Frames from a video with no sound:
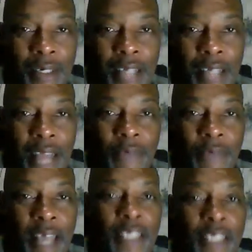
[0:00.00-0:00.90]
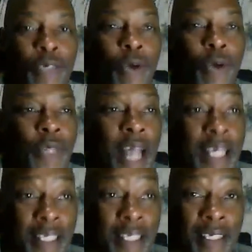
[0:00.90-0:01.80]
had the fastest growth in
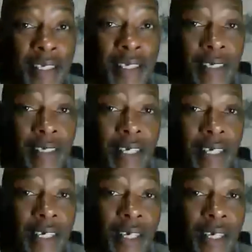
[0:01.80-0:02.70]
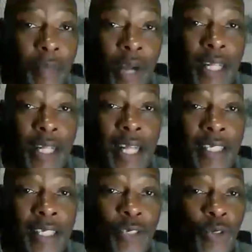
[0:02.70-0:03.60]
IT. Part of that is
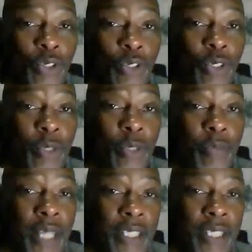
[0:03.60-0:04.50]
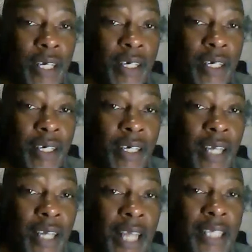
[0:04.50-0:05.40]
due to M-Pesa
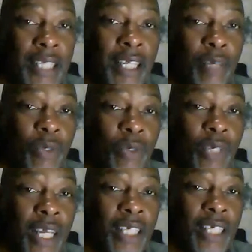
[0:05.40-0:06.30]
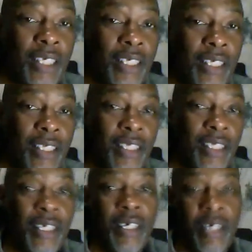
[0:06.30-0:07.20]
and telecommunications.
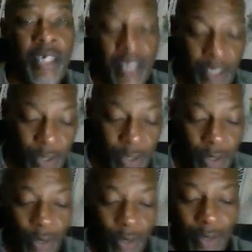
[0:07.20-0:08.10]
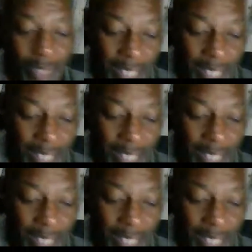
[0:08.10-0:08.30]
So